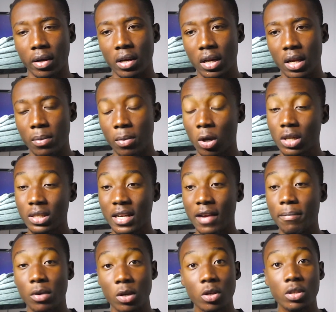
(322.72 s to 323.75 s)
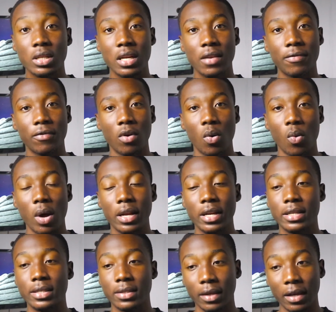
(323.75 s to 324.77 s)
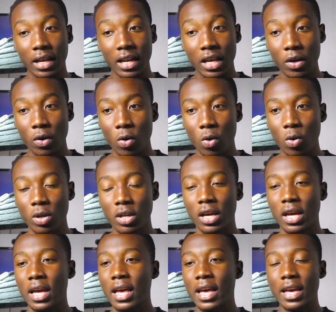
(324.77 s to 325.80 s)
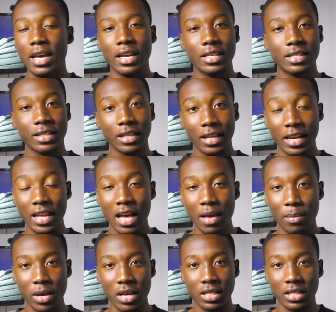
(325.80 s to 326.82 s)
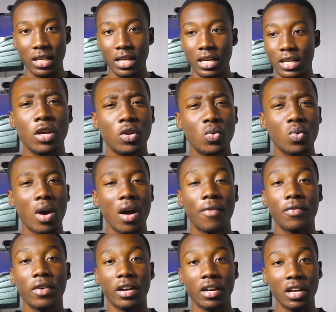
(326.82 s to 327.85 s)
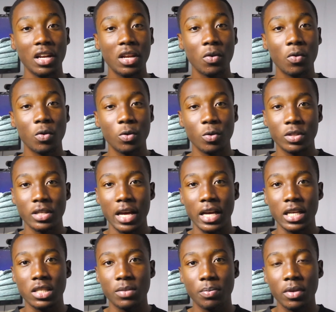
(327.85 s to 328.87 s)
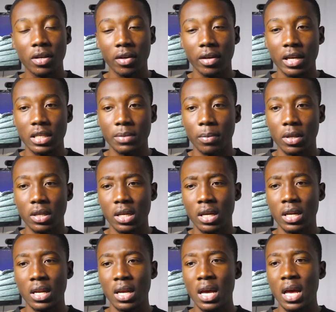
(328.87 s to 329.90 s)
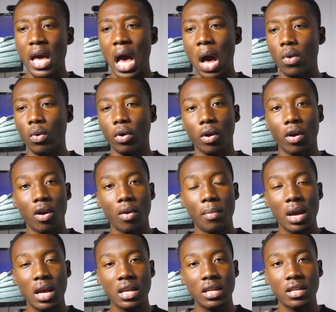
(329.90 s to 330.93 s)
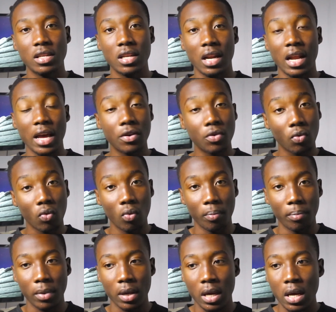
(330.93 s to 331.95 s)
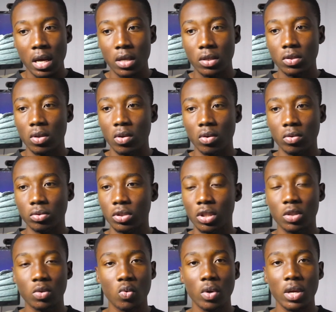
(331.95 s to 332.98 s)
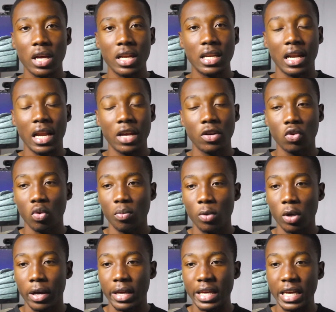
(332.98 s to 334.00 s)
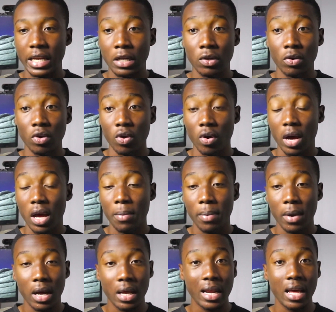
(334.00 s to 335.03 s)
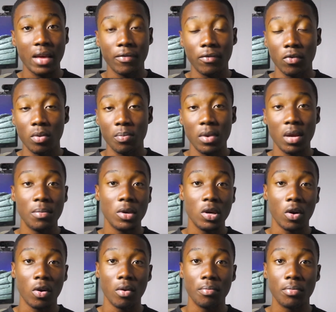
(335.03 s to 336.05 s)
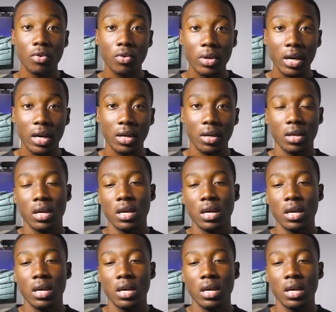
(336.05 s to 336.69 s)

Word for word: really because I've been using it for a while. It's really good. It's really amazing. It, it do have a really good user experience, but then I would recommend the Lightroom. So just go get the Lightroom. You can get it on your iPad, iPhone, maybe your computer.